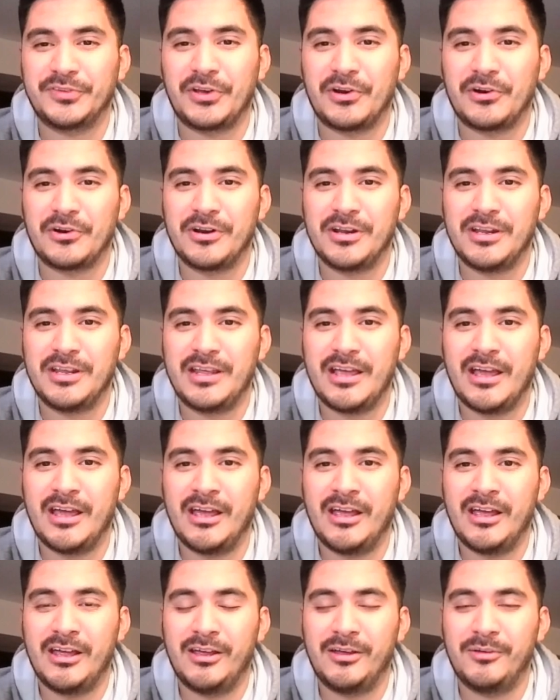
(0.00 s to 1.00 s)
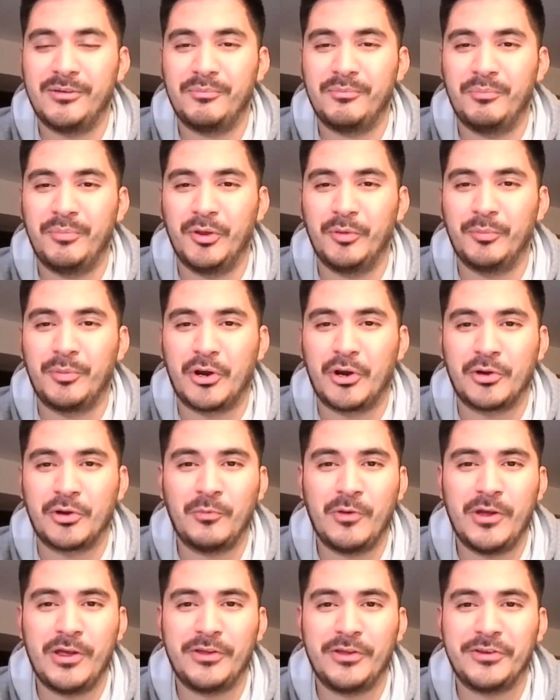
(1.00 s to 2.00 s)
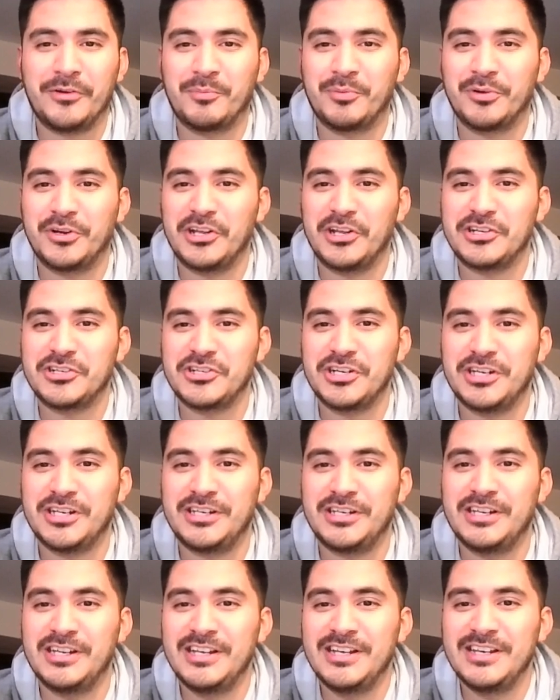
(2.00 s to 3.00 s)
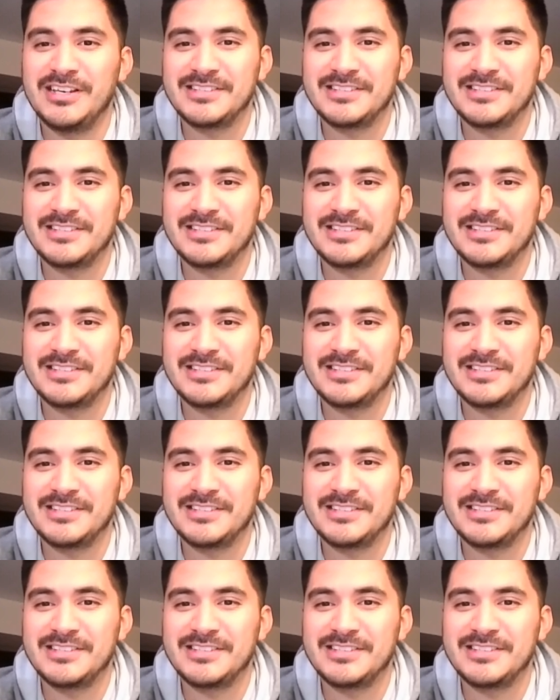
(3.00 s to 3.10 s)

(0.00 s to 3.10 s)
Sorry, uh, Bill Barnwell, your prediction